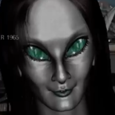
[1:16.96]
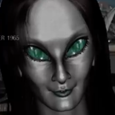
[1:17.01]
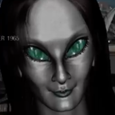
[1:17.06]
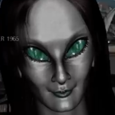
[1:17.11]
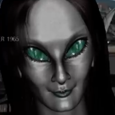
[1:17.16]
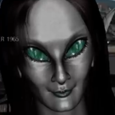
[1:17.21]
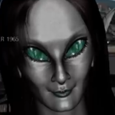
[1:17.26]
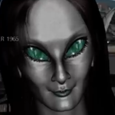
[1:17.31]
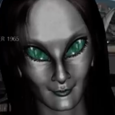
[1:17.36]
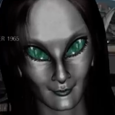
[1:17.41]

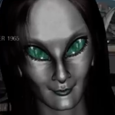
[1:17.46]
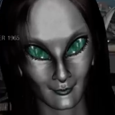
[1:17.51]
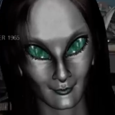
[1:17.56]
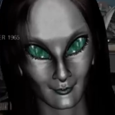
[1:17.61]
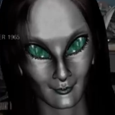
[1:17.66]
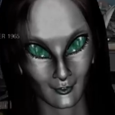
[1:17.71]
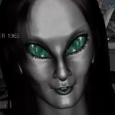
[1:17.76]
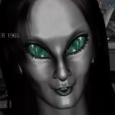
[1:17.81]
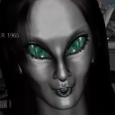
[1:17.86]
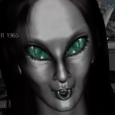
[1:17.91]
spreading.
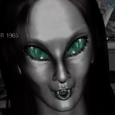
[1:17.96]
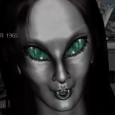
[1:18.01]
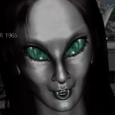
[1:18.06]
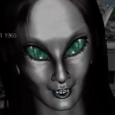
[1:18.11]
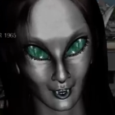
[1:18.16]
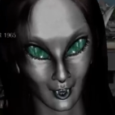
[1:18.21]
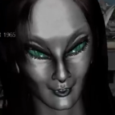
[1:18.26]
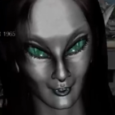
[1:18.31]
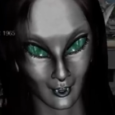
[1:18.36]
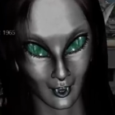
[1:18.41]

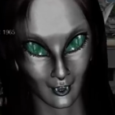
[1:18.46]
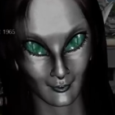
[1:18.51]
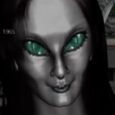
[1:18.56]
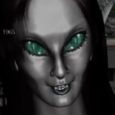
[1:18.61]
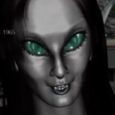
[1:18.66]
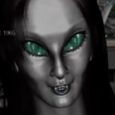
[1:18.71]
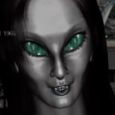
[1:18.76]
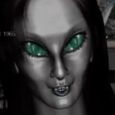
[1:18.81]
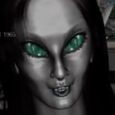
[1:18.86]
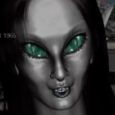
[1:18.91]

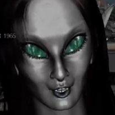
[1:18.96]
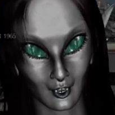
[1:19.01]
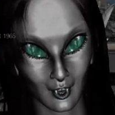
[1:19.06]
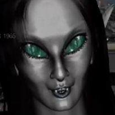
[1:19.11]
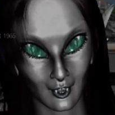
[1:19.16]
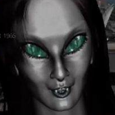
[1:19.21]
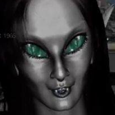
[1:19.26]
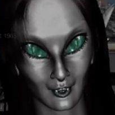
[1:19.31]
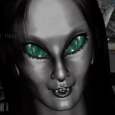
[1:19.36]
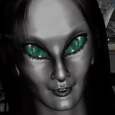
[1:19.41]
There has been one